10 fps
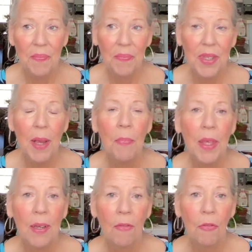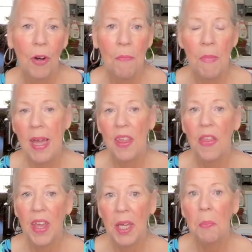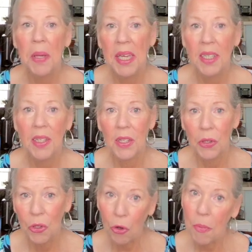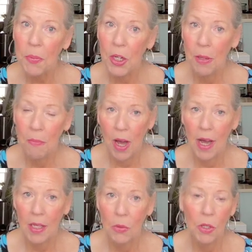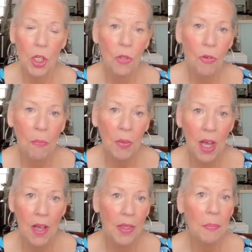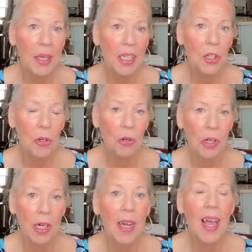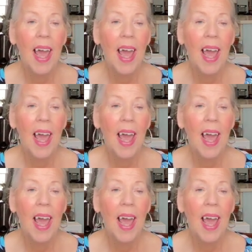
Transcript: something from my Think Pink subscription box, which is from Beyond the Pink Door,